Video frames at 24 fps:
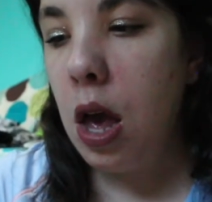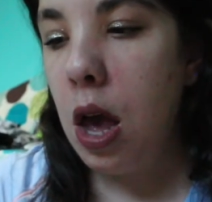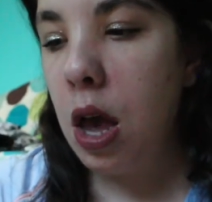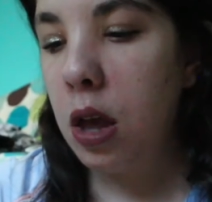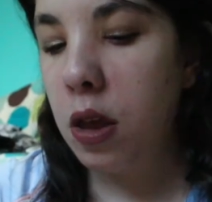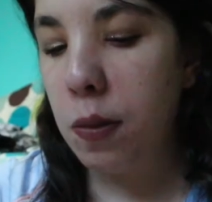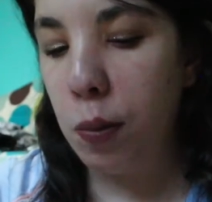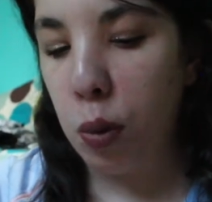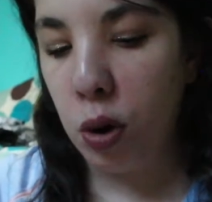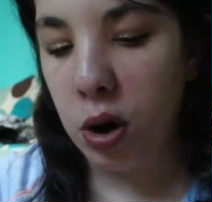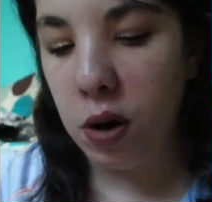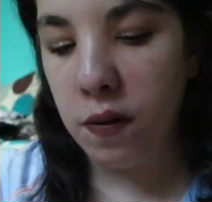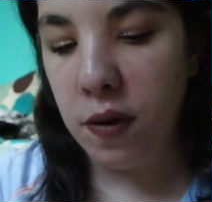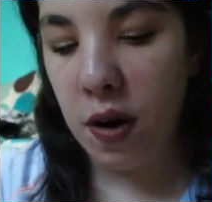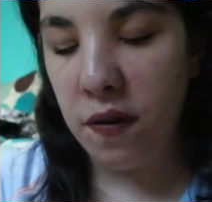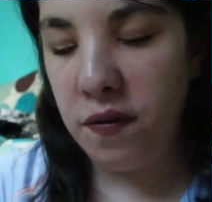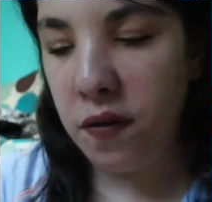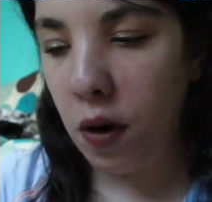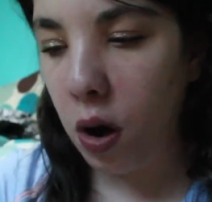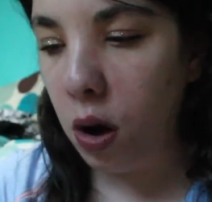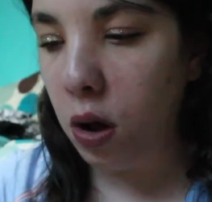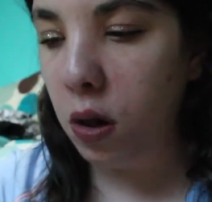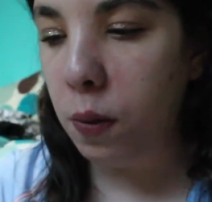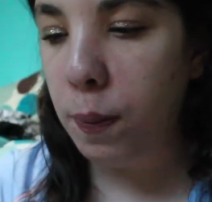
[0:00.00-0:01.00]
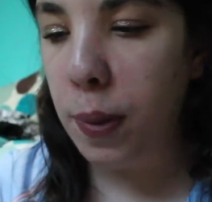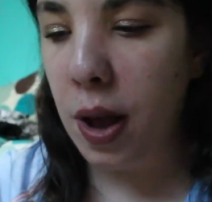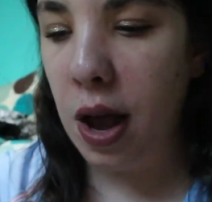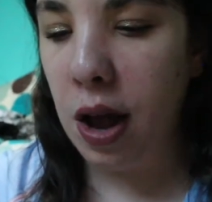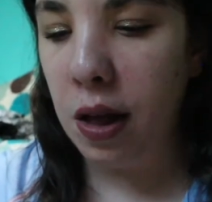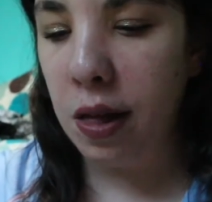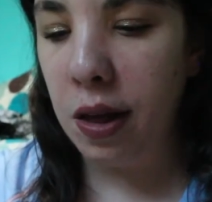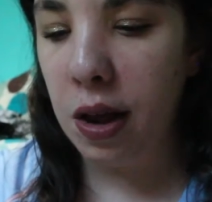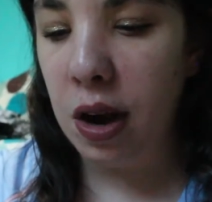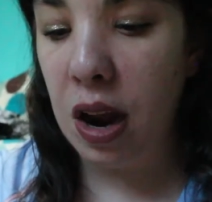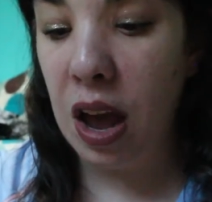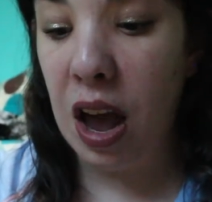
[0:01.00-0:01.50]
it's more of a fall
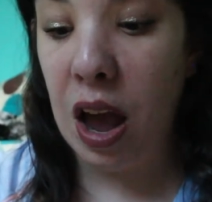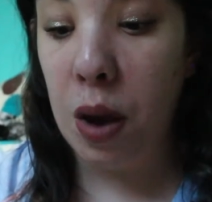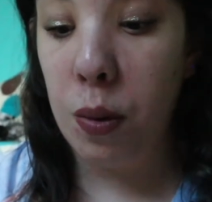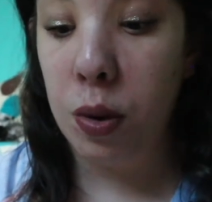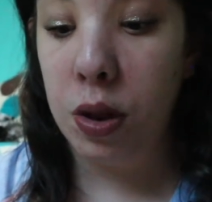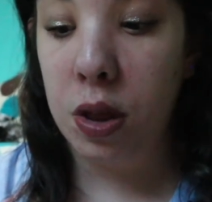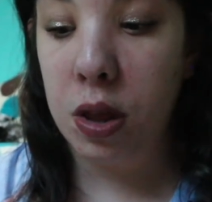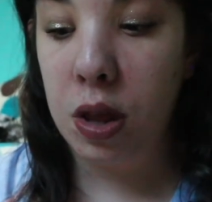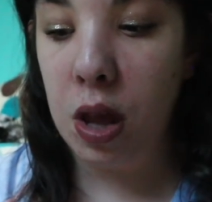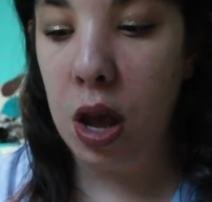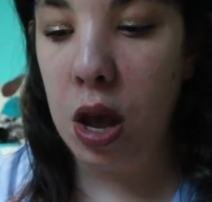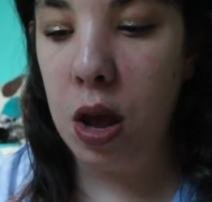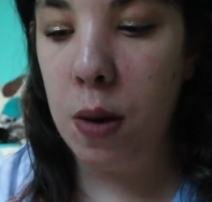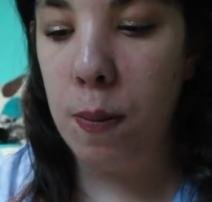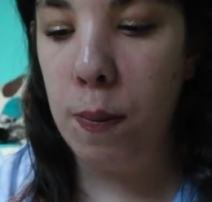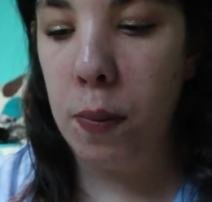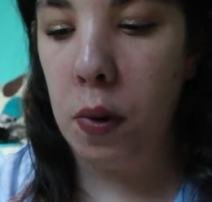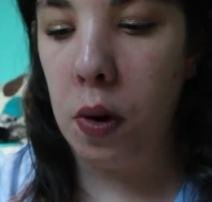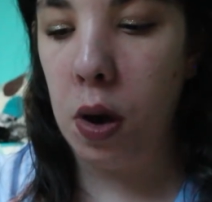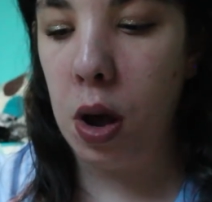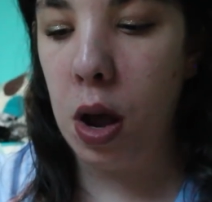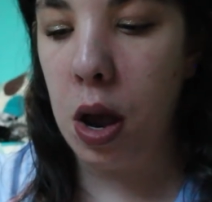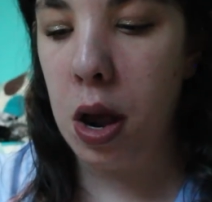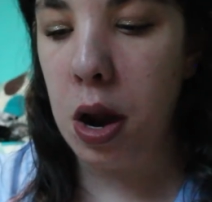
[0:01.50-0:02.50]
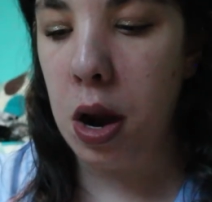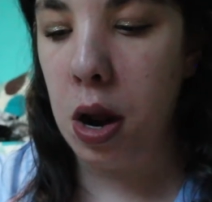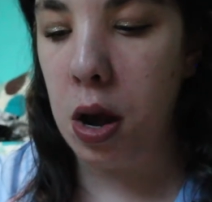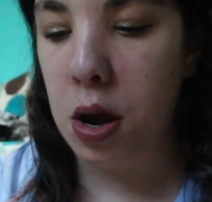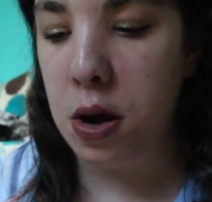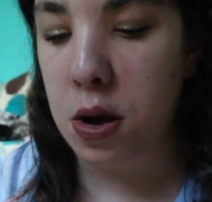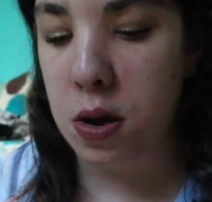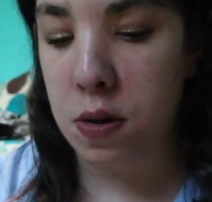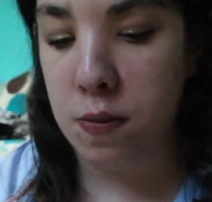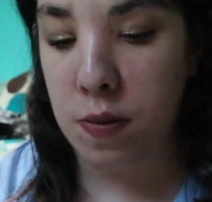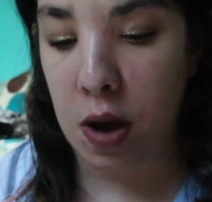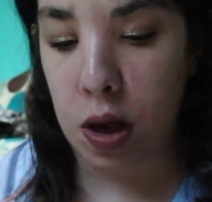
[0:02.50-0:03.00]
palette, I would say, but
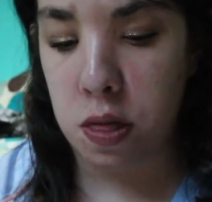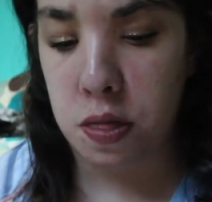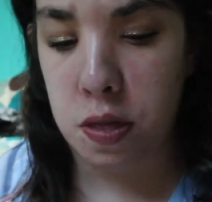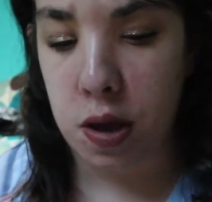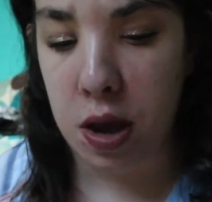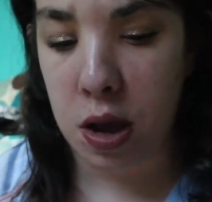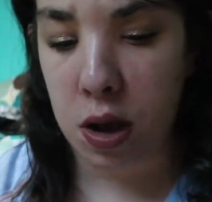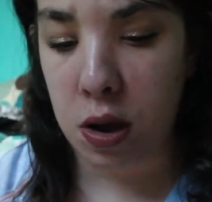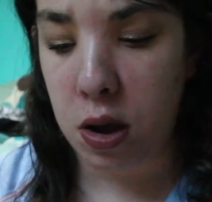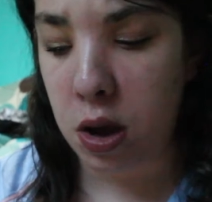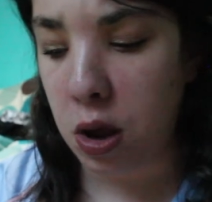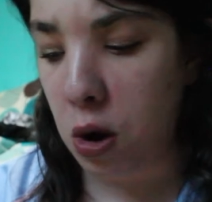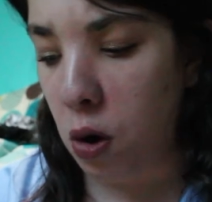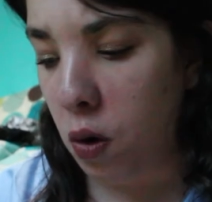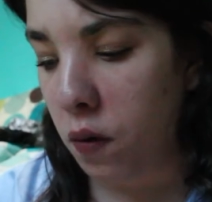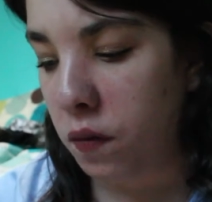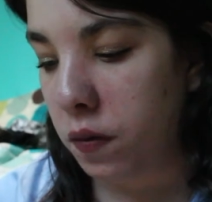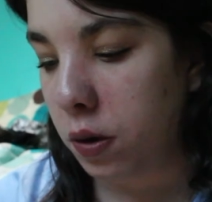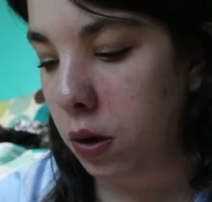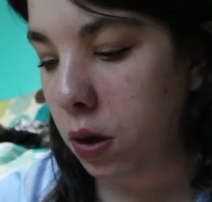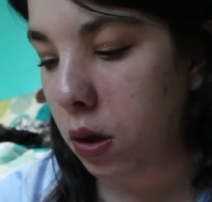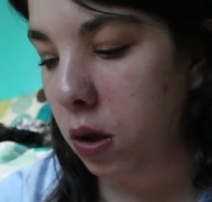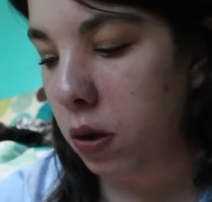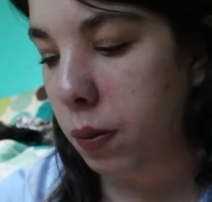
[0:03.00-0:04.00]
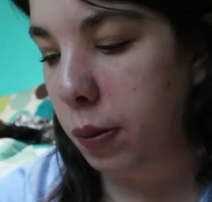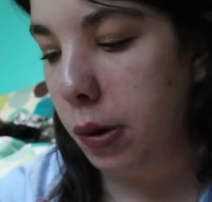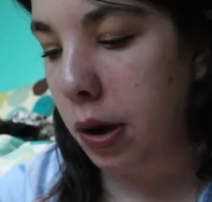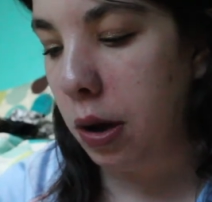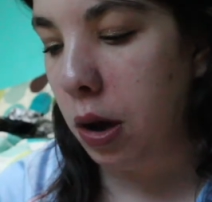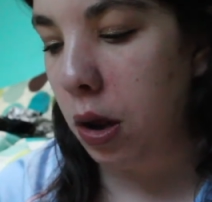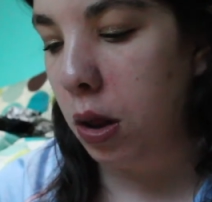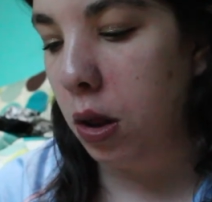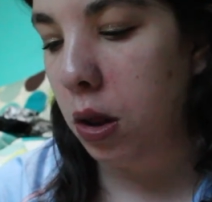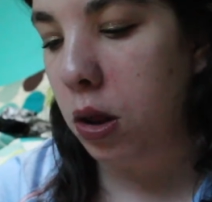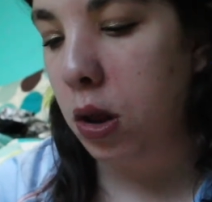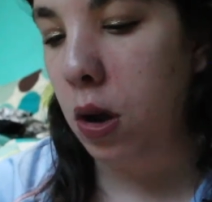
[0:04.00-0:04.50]
um, I think, you know, for the
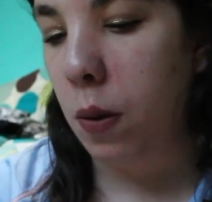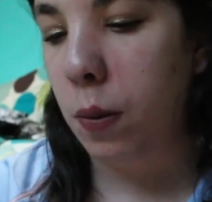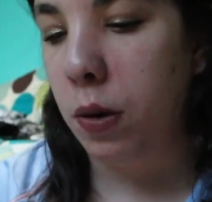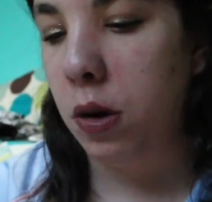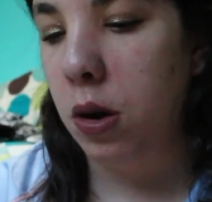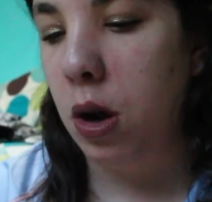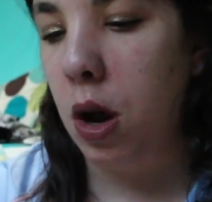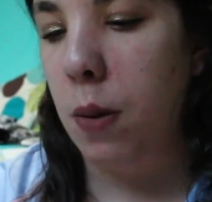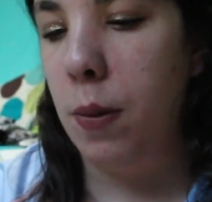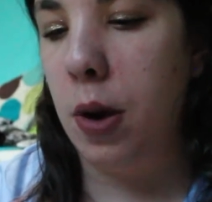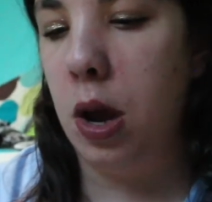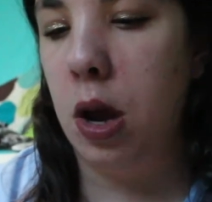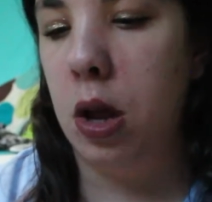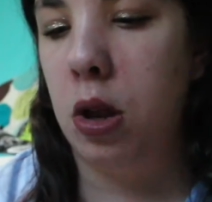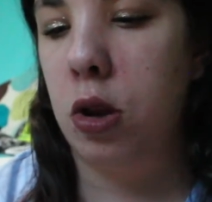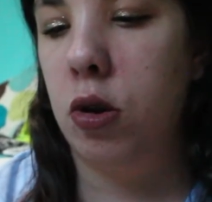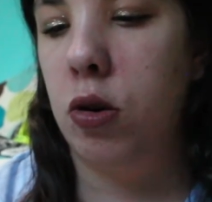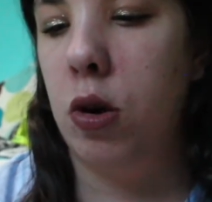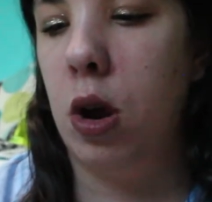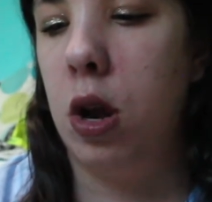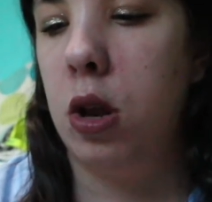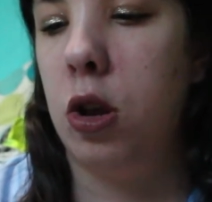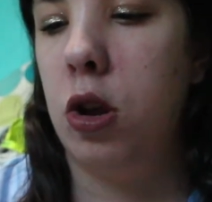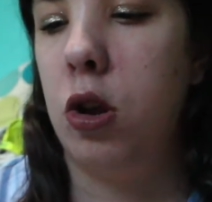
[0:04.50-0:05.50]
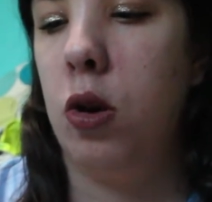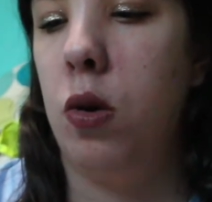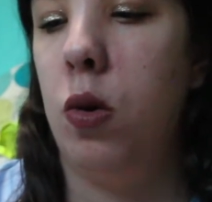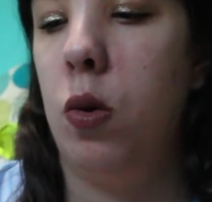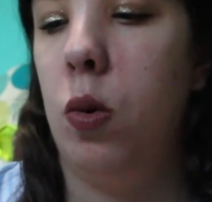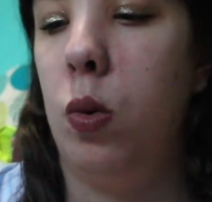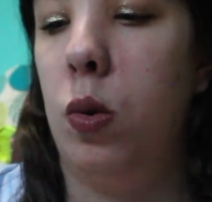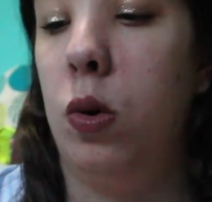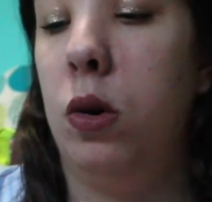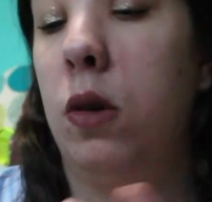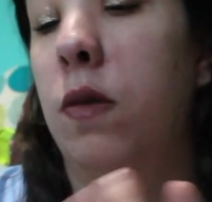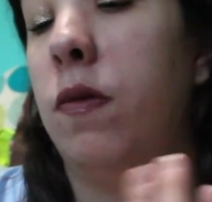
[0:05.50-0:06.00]
spring and summer, I might try
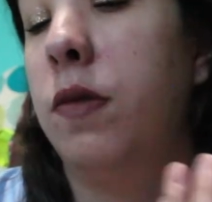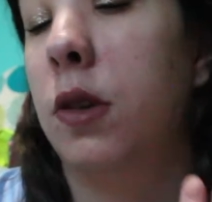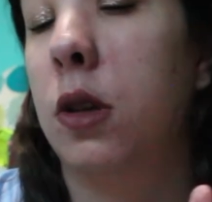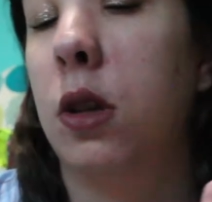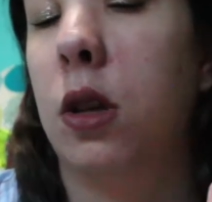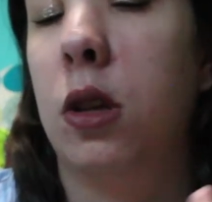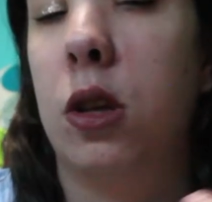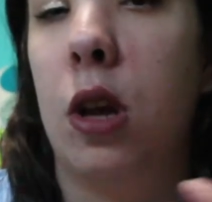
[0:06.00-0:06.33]
to, or oh, for the